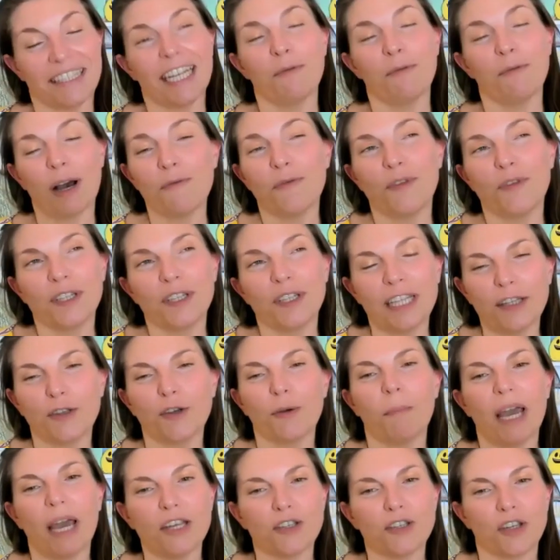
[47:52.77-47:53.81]
one thing that you
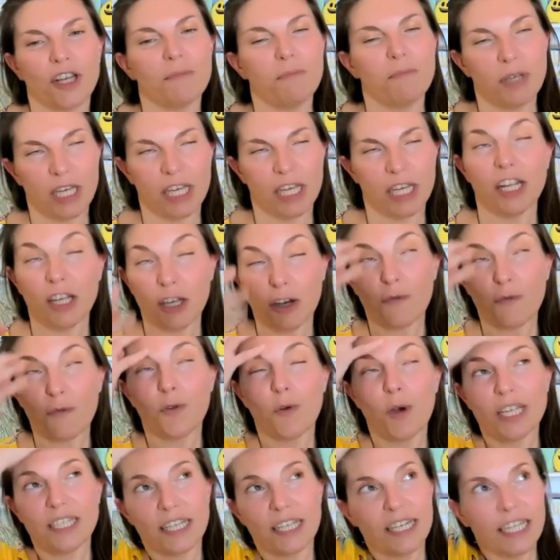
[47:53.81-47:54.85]
mentioned at the beginning of you
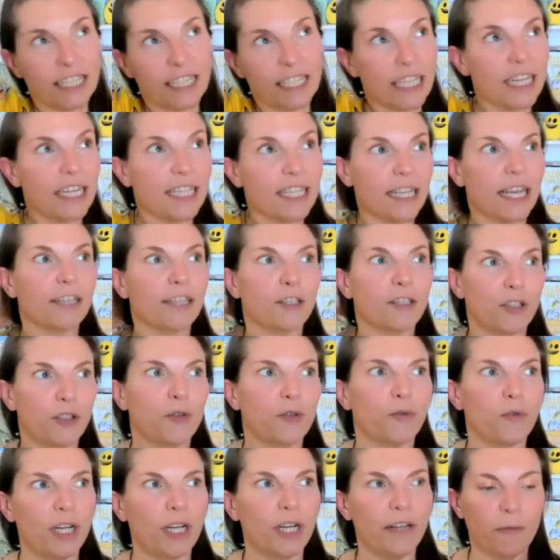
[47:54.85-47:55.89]
as a leader is that you
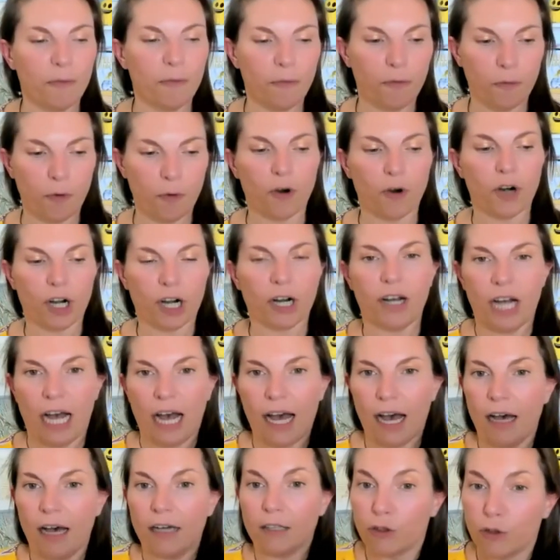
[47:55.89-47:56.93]
really work
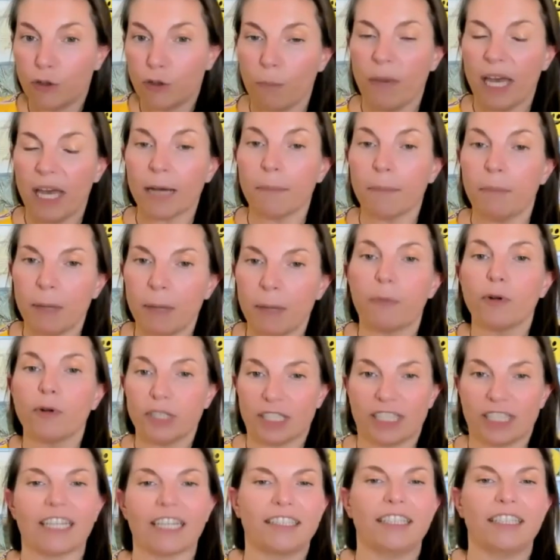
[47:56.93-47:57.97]
to make people
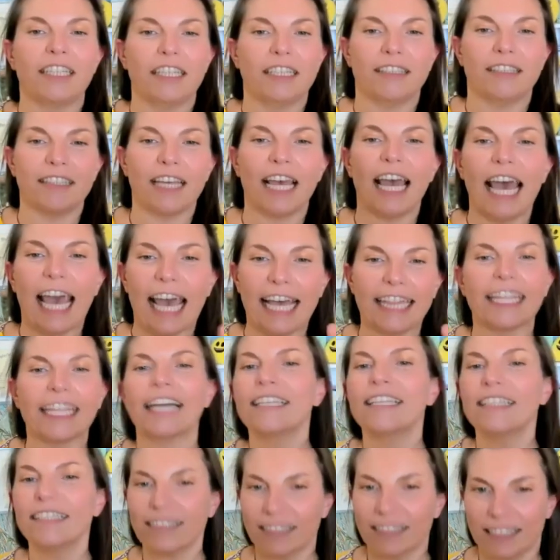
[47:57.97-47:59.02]
succeed. And that
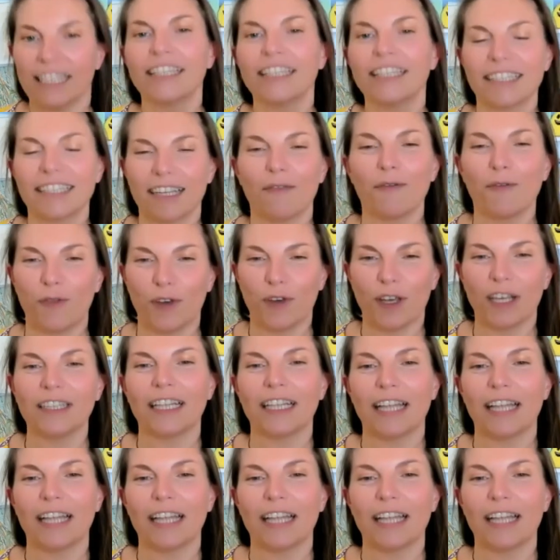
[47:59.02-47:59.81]
is still something that I